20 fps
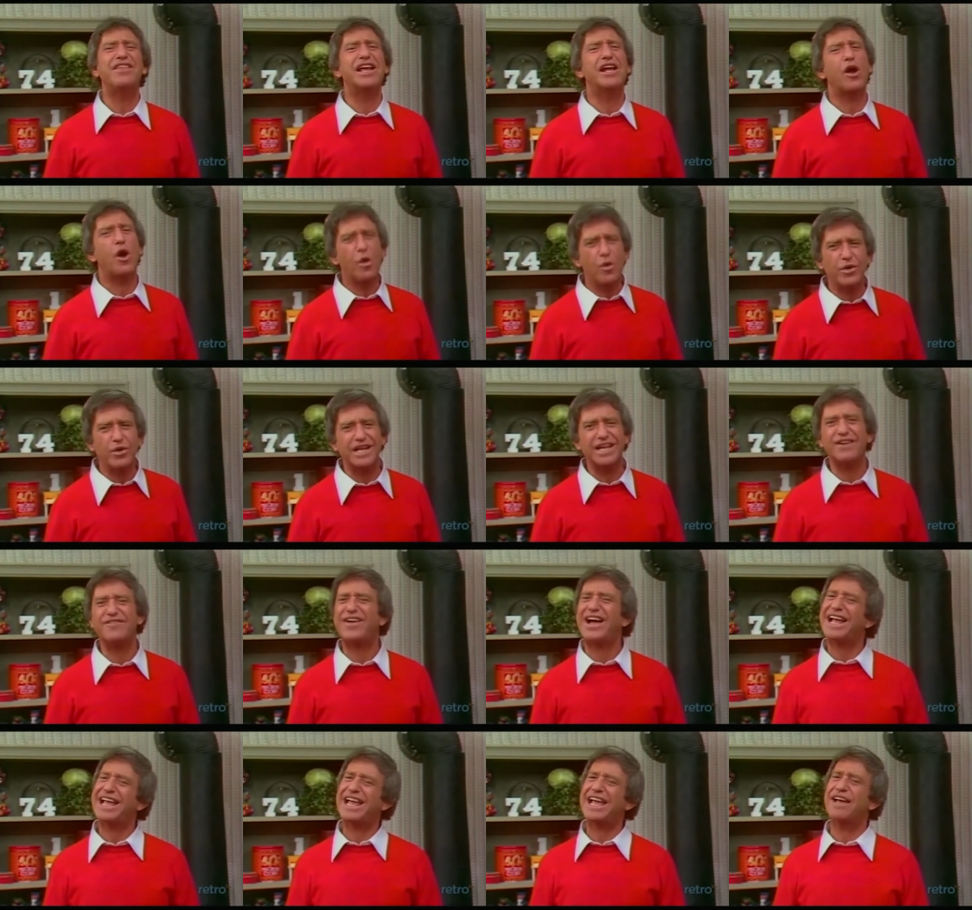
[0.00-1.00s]
think only
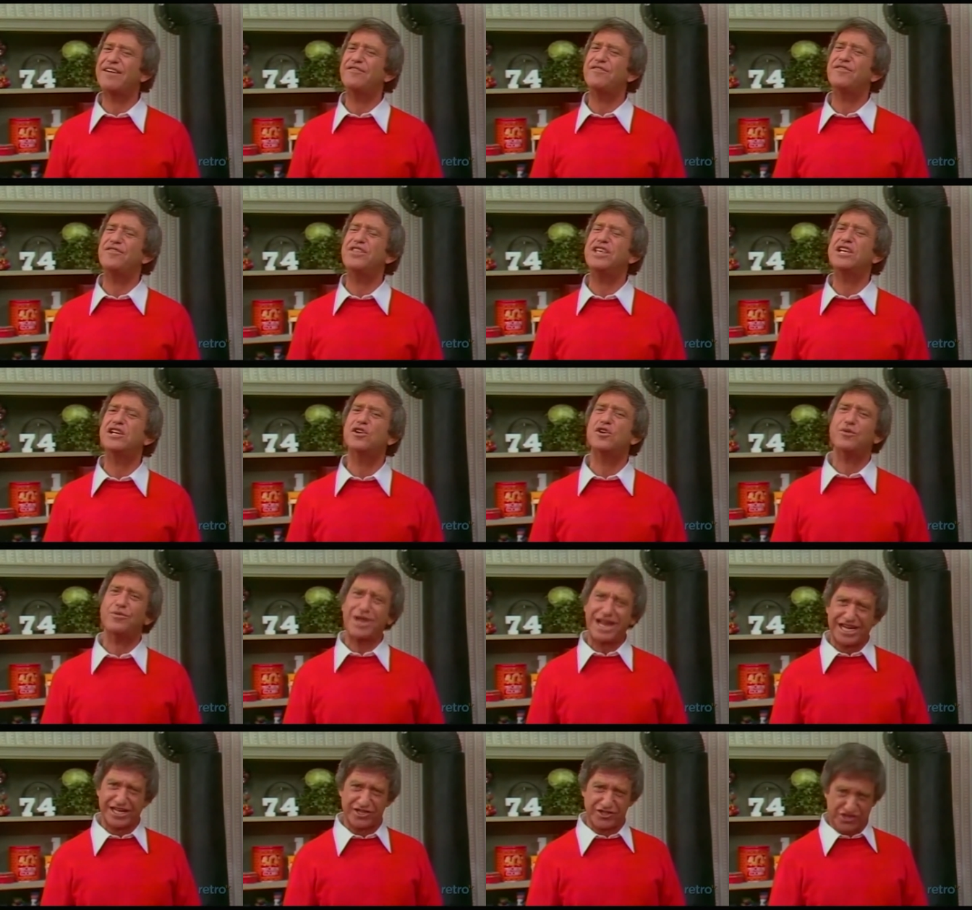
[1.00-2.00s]
if I have the
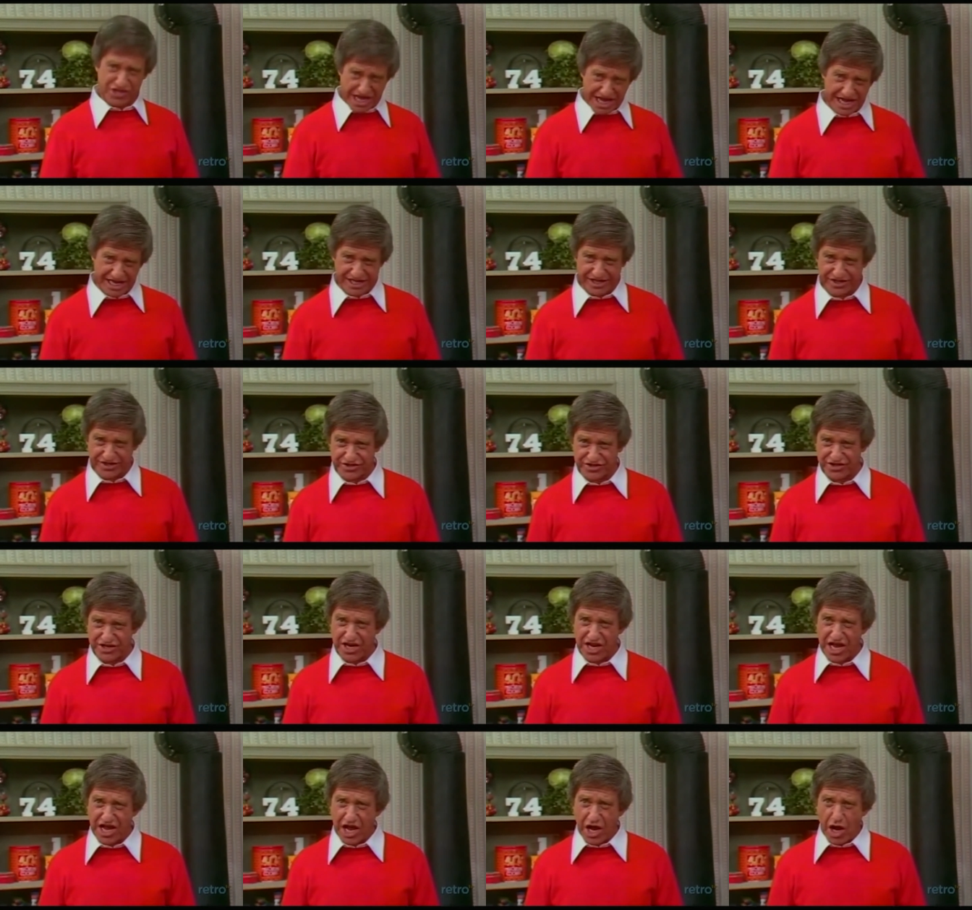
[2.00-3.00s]
correct change.